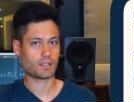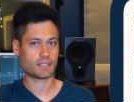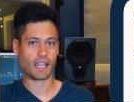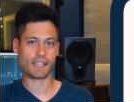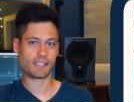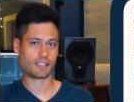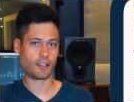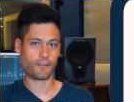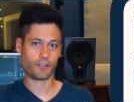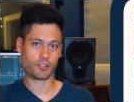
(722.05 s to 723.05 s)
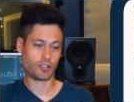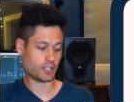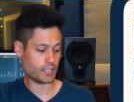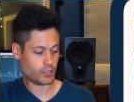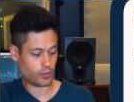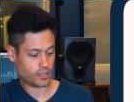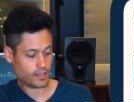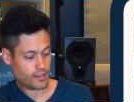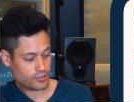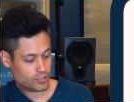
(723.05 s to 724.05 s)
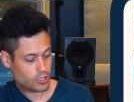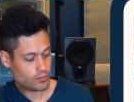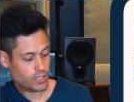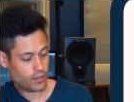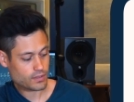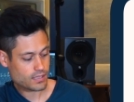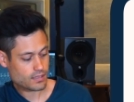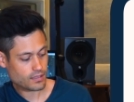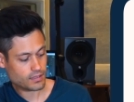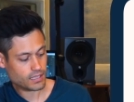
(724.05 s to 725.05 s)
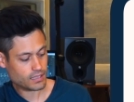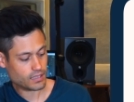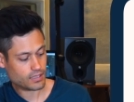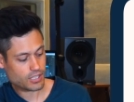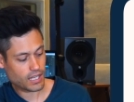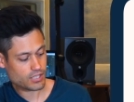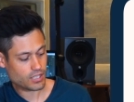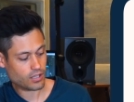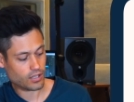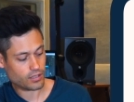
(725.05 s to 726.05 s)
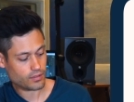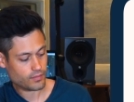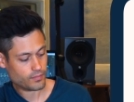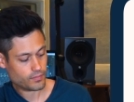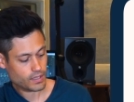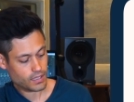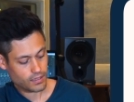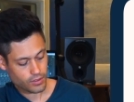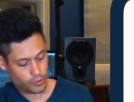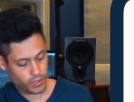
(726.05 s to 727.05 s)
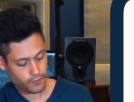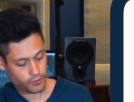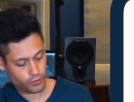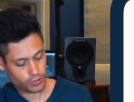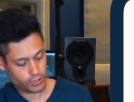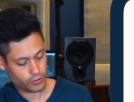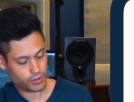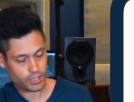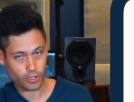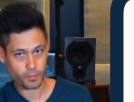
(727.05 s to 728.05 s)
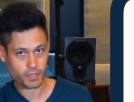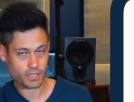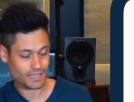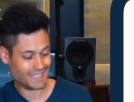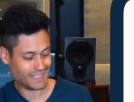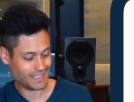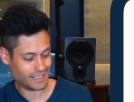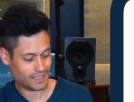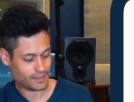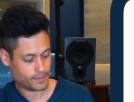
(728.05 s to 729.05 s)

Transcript: ties itself to the D chord. 2 notes didn't change at all. 3 if you include the open D.